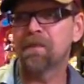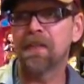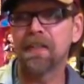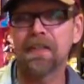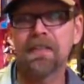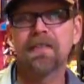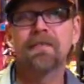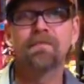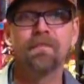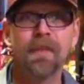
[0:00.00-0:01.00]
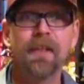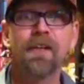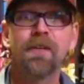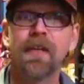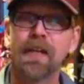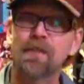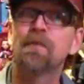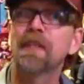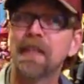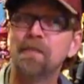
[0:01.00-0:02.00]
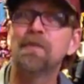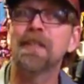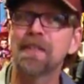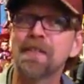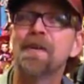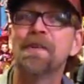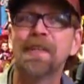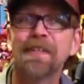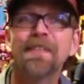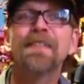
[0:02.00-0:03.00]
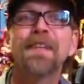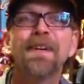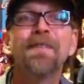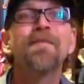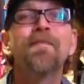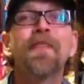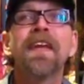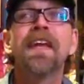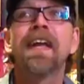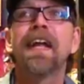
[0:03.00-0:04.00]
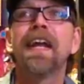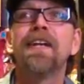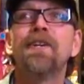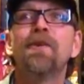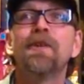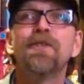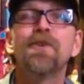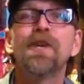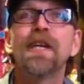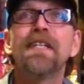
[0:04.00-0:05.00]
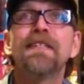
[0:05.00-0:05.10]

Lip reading: Because, that's what keeps us going. So, and I do enjoy it.